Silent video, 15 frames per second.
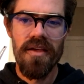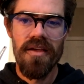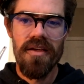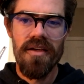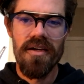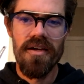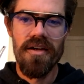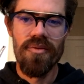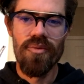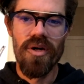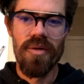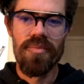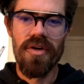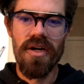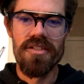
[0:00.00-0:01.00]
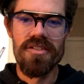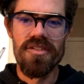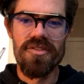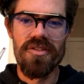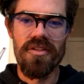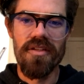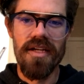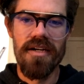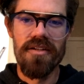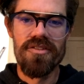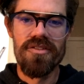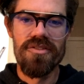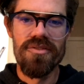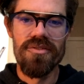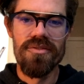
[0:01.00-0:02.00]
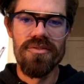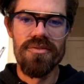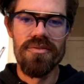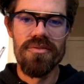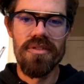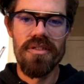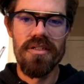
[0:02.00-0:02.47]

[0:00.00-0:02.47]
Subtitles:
where prices are allowed to